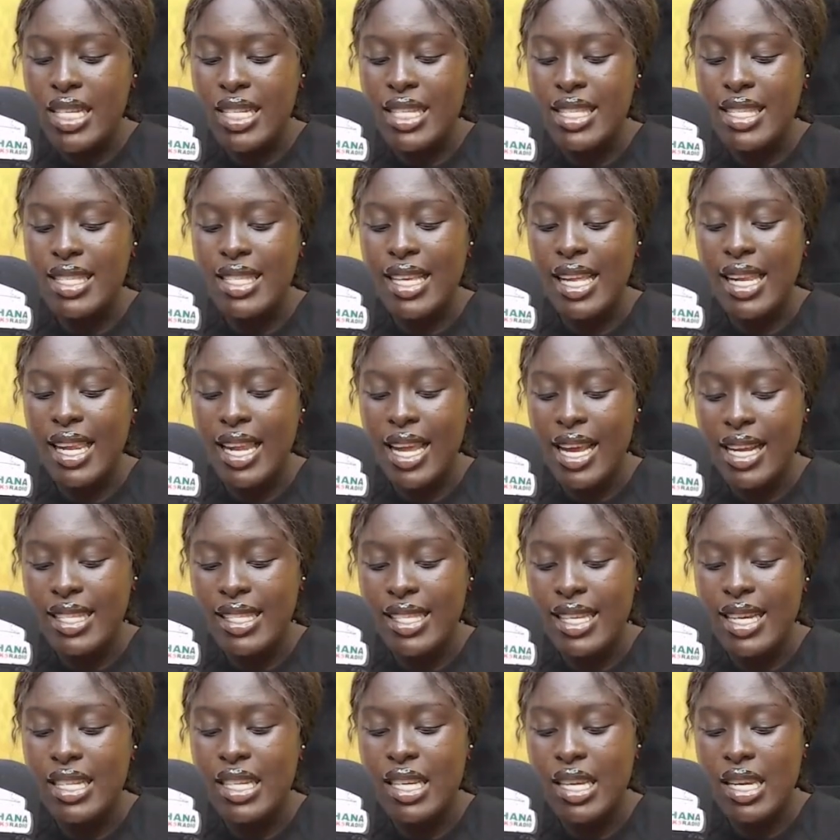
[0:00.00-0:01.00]

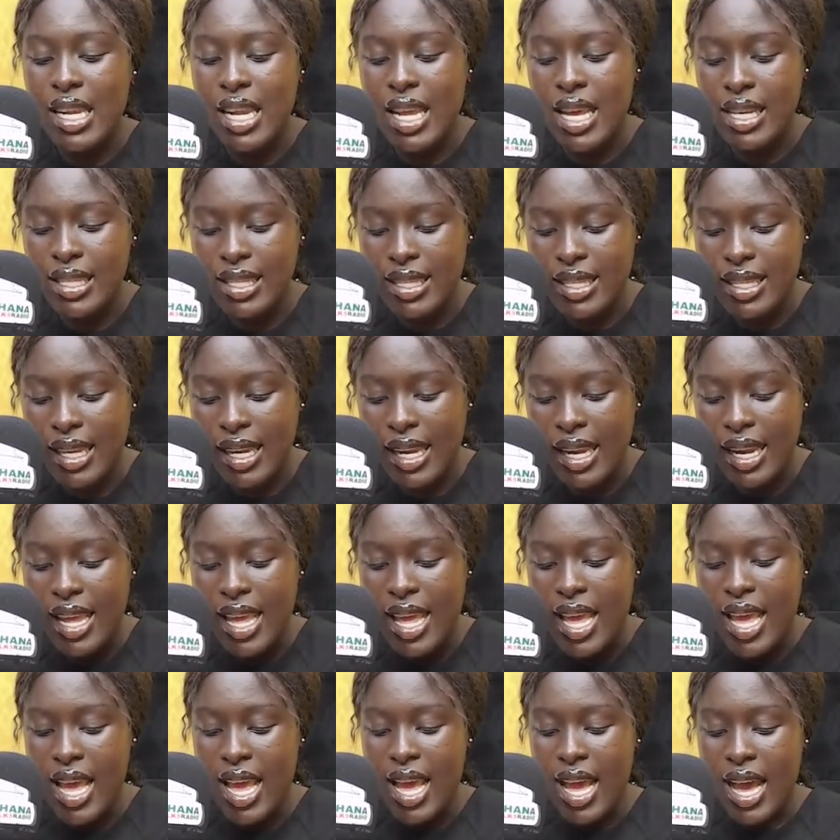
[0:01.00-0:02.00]
selected nursing
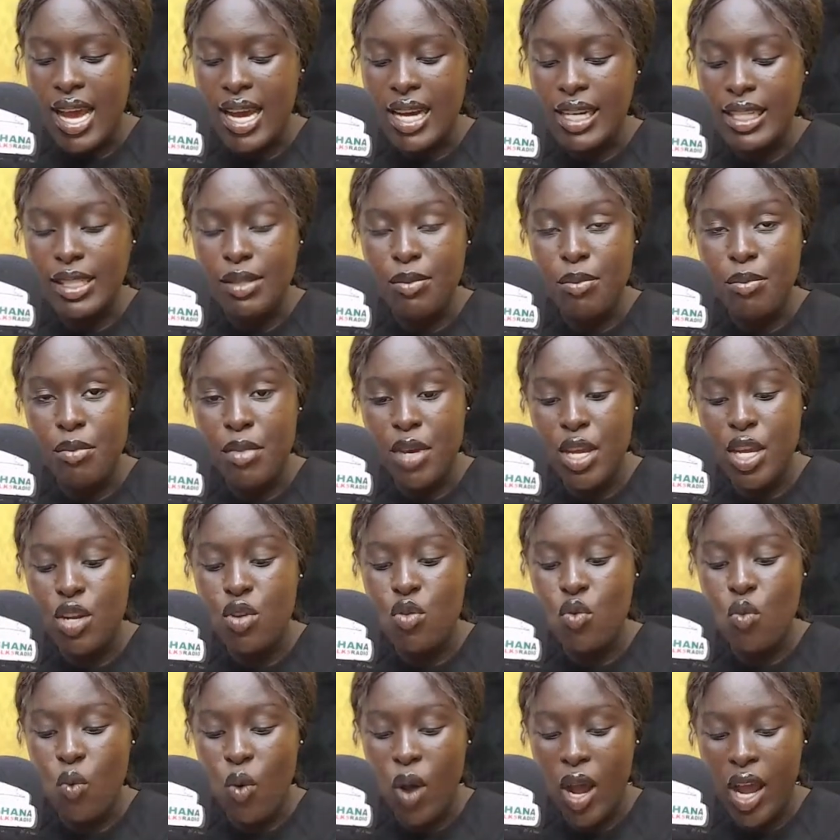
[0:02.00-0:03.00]
and
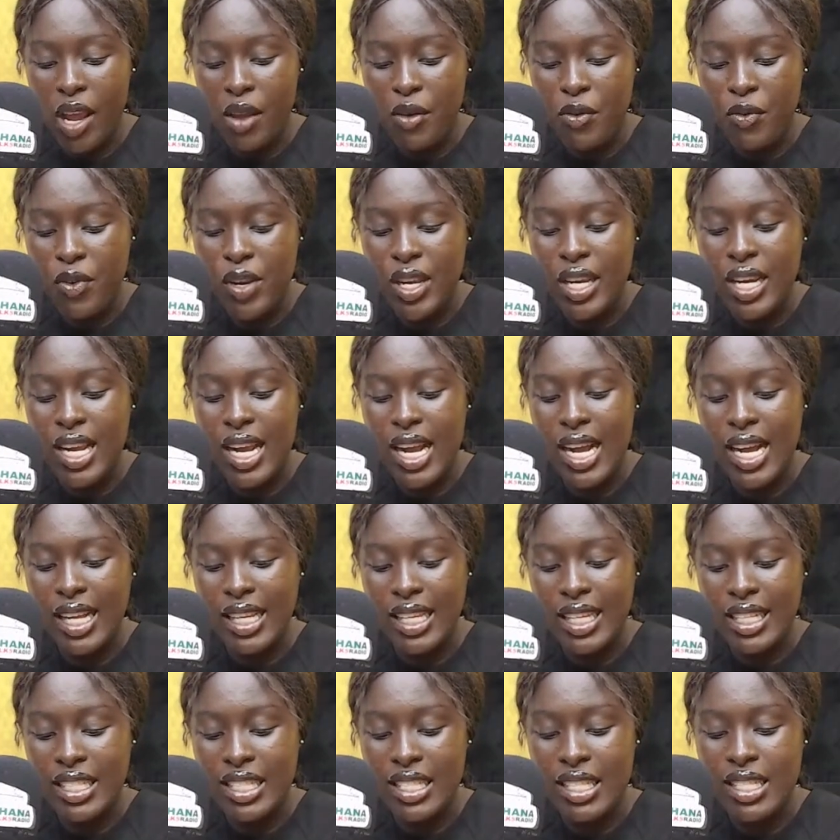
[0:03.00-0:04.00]
midwifery
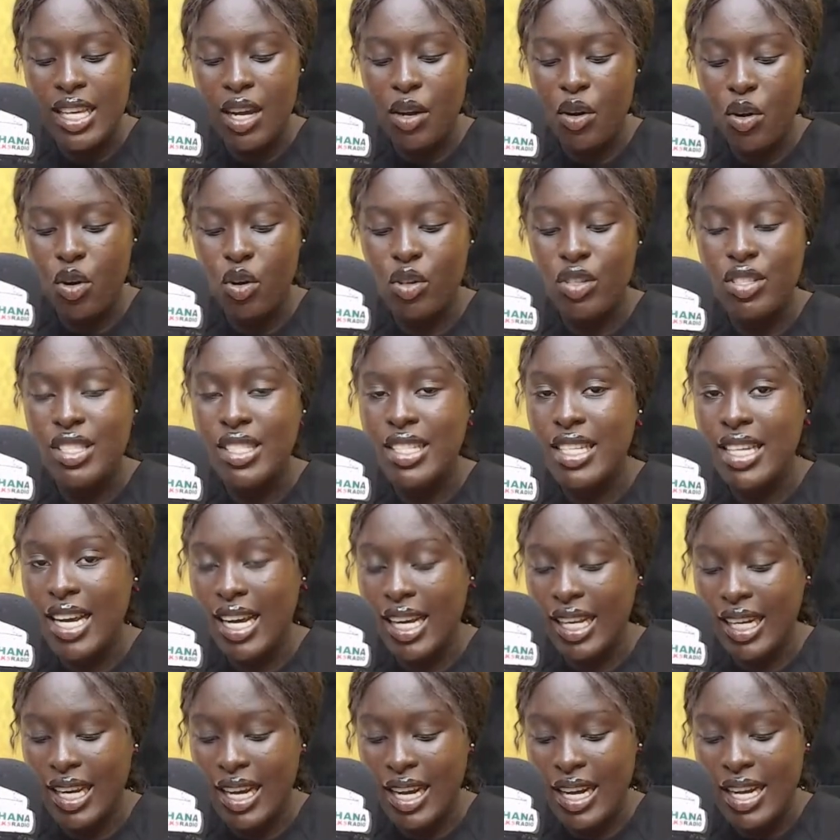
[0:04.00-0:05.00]
colleges across
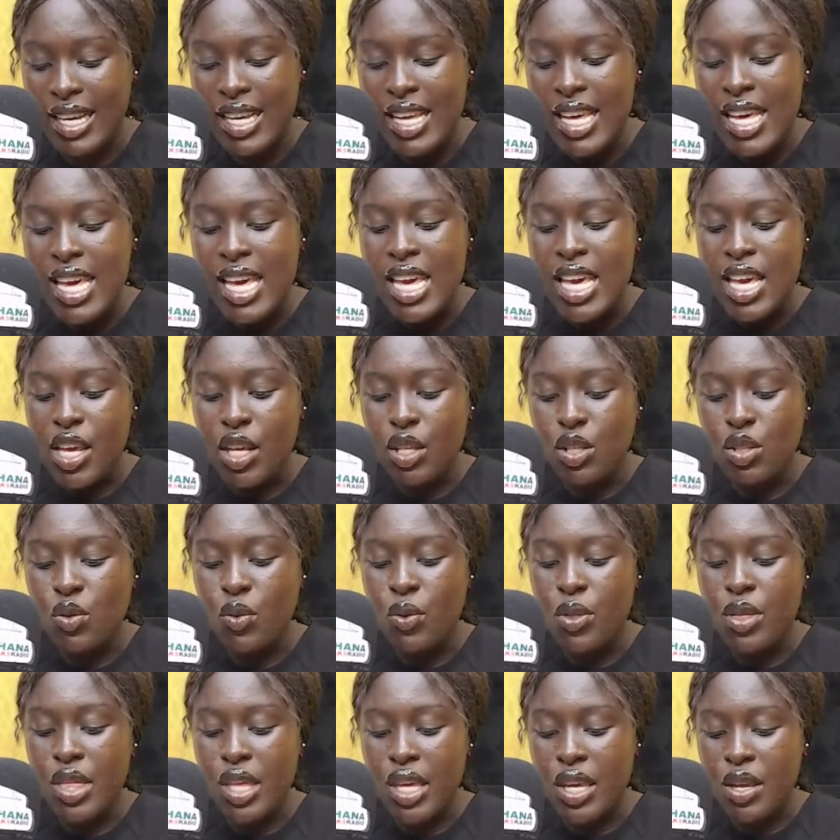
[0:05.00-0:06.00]
Ghana into
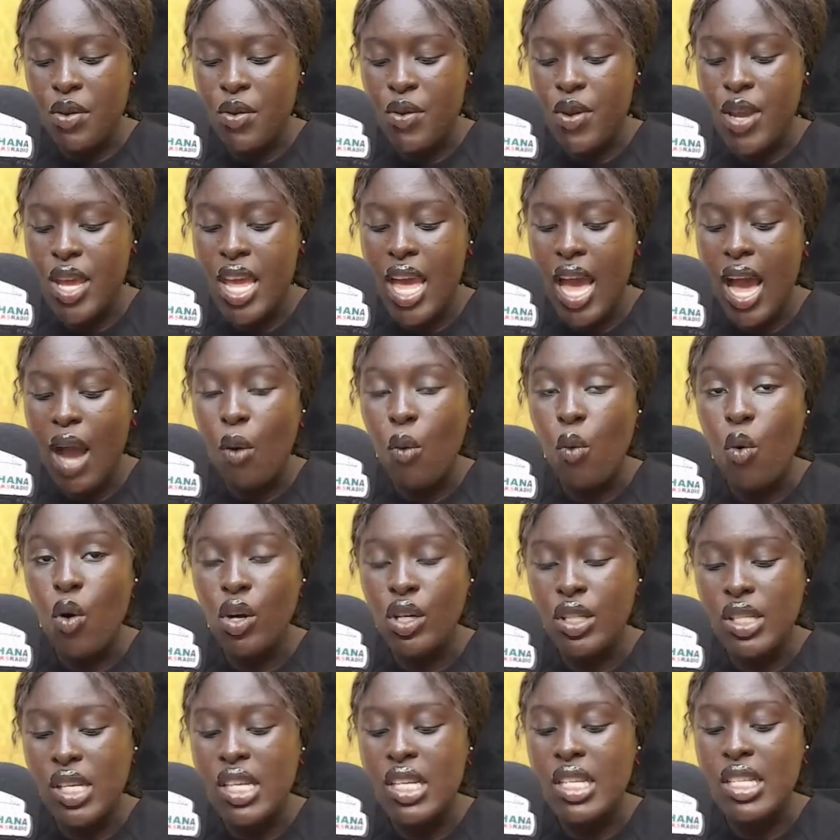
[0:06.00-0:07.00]
degree
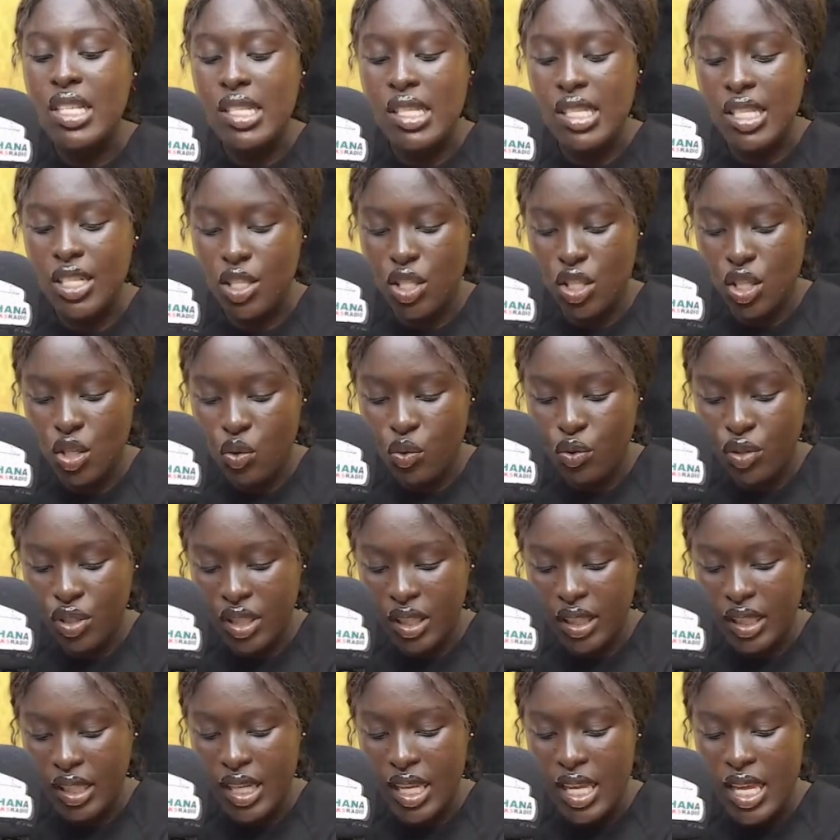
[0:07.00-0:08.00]
awarding
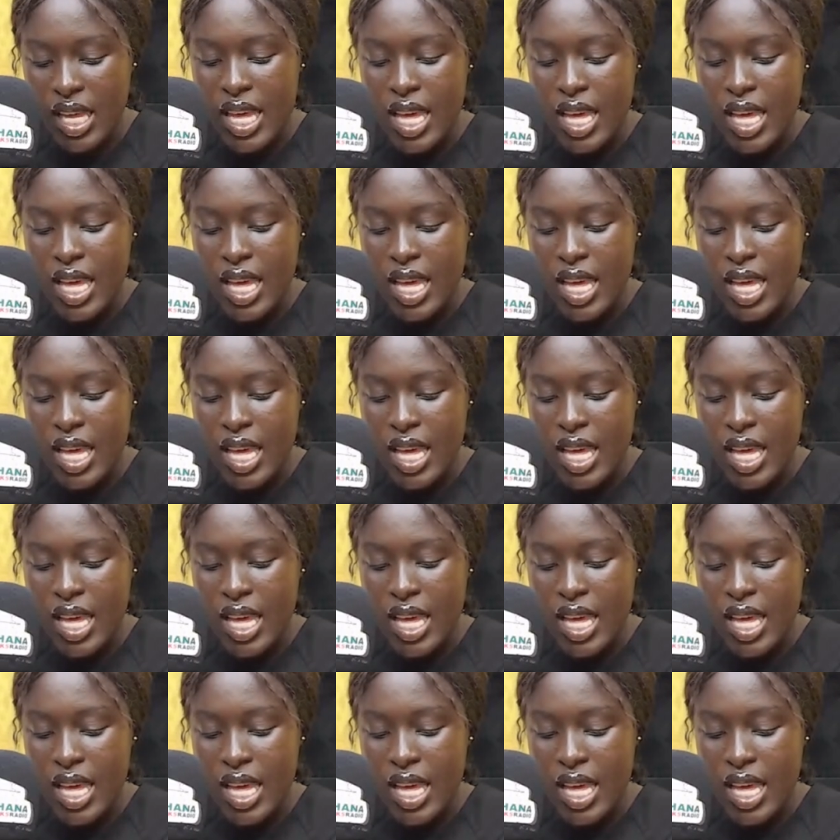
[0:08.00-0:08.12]
institutions.